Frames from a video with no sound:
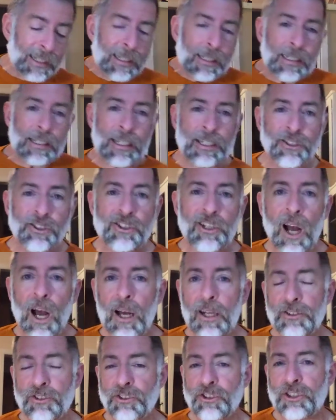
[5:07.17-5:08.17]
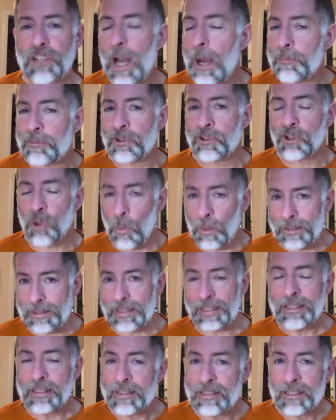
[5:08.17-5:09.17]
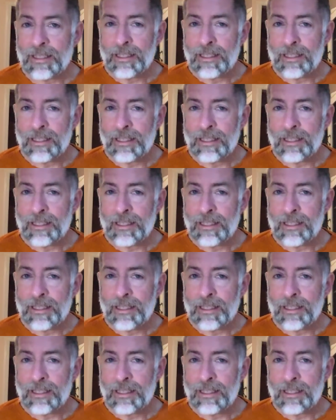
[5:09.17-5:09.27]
in John chapter 20,